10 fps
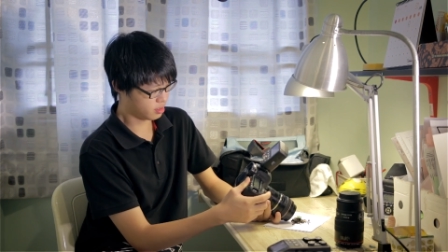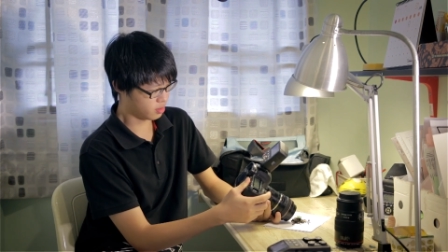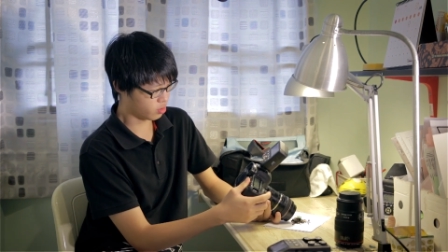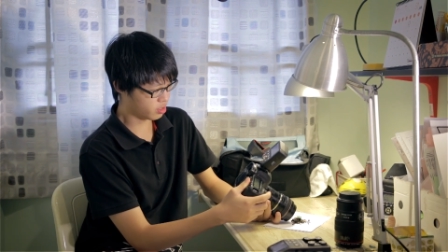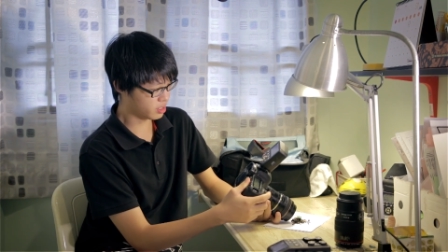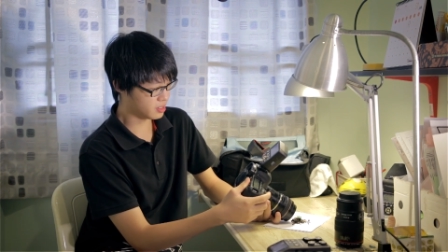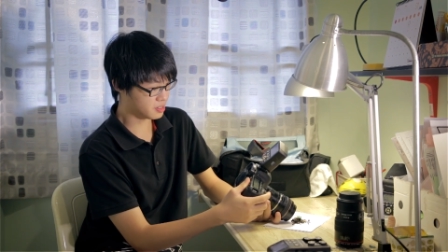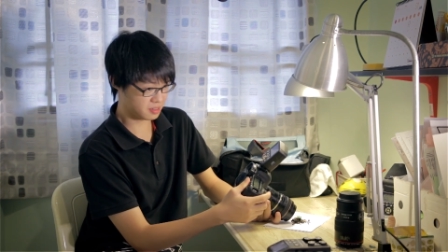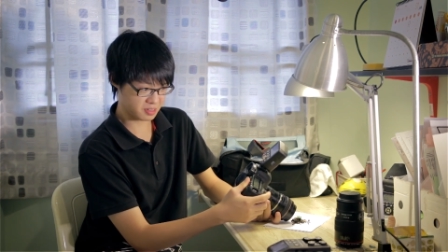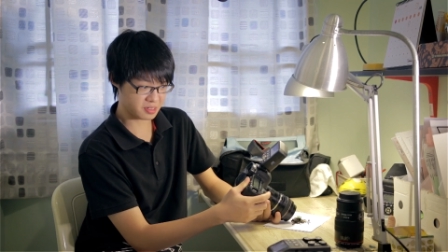The working
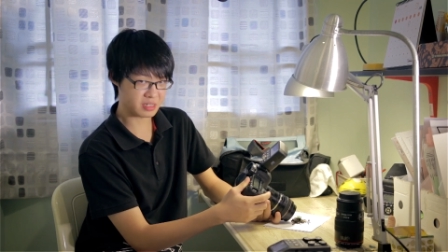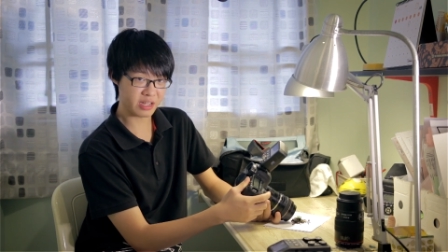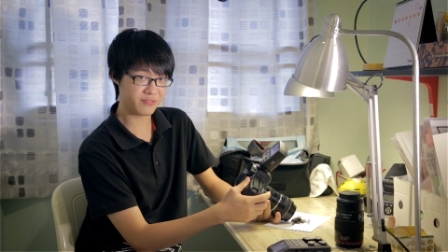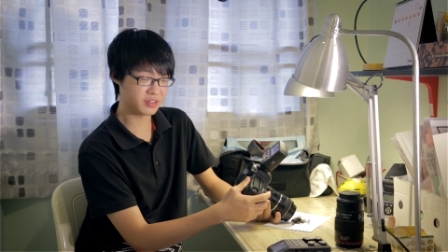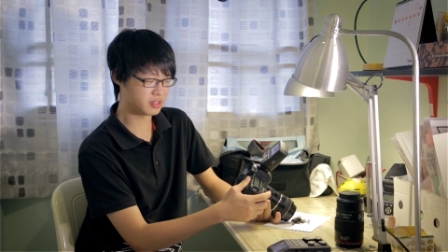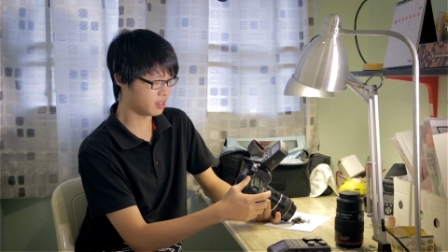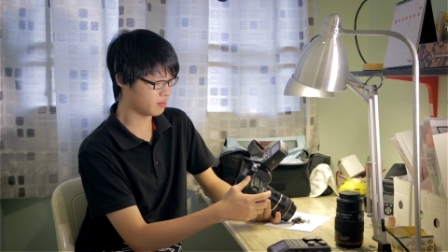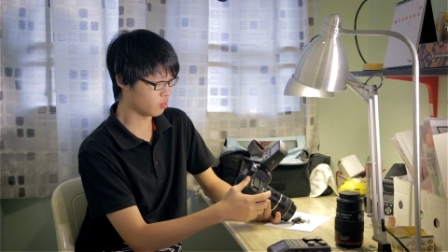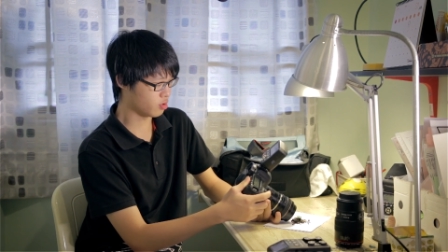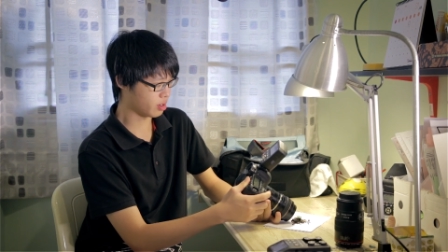distance is definitely
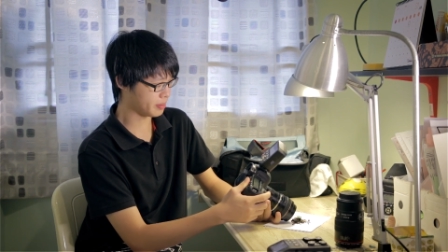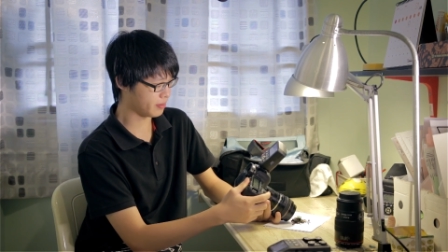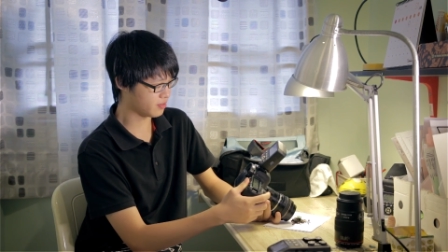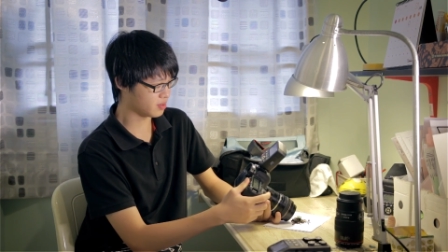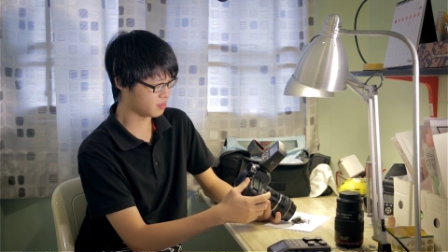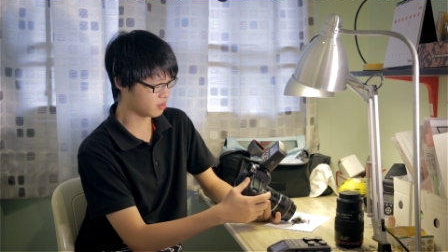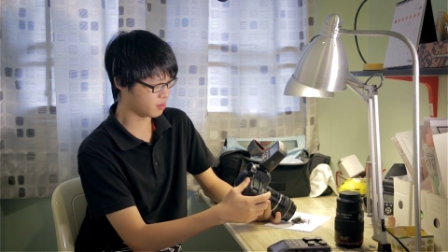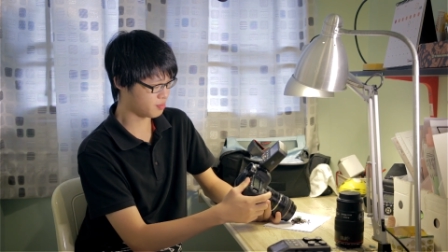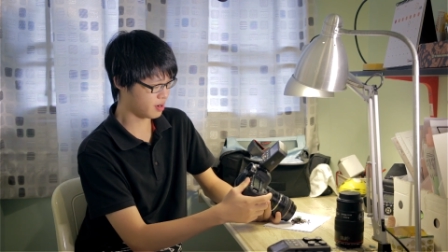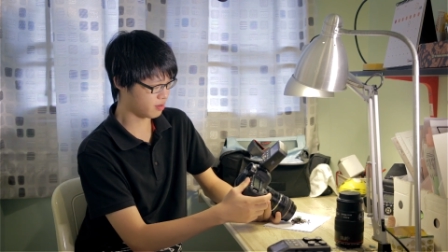more uncomfortable
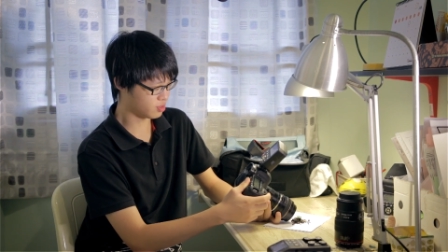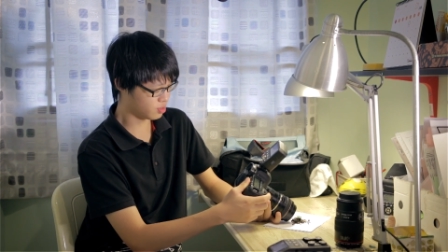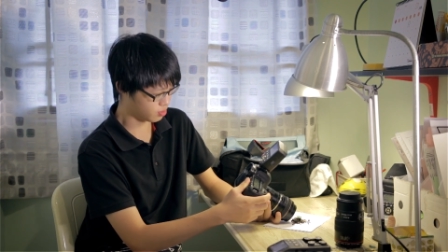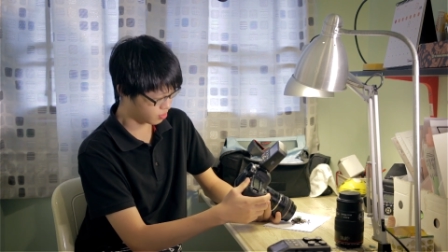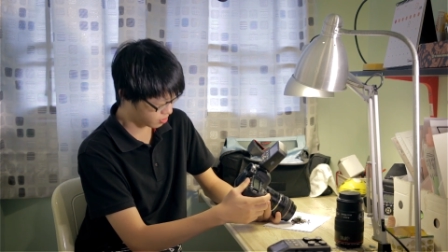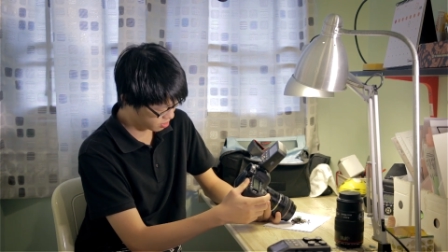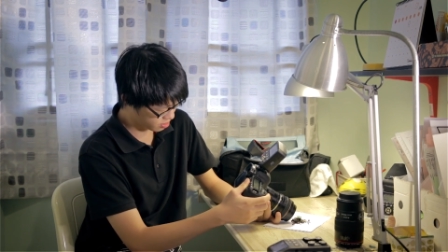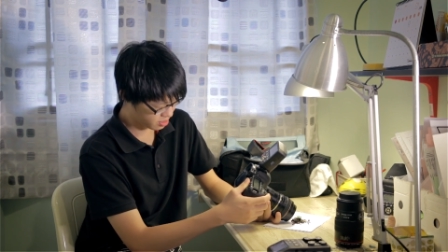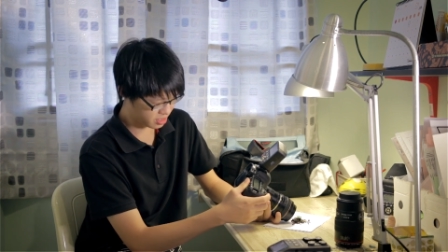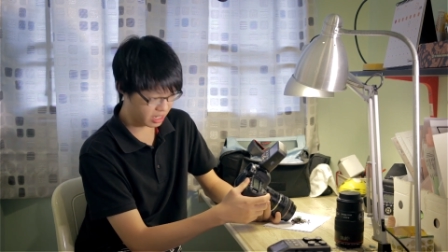compared to
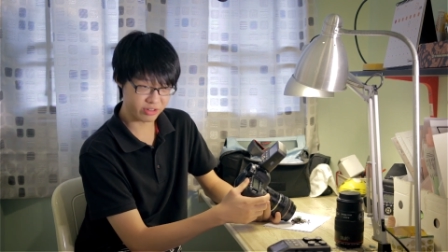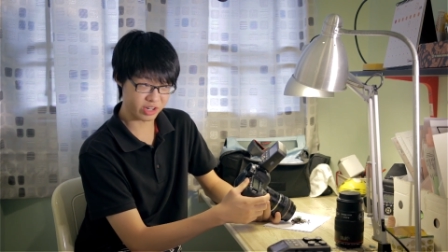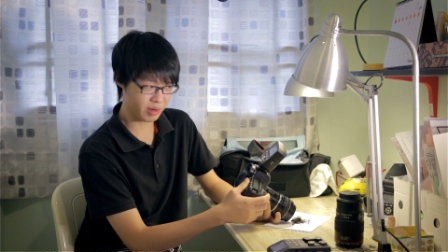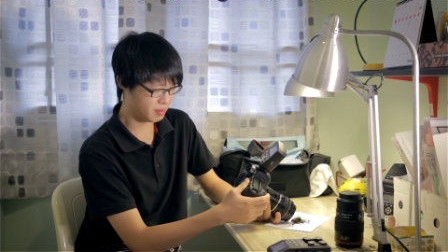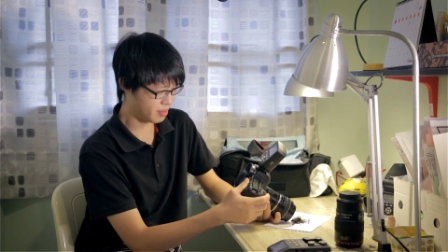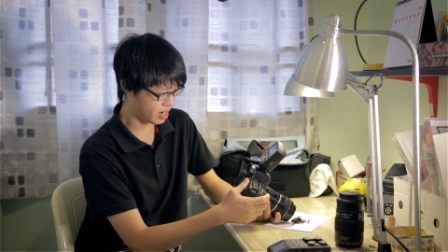the 100mm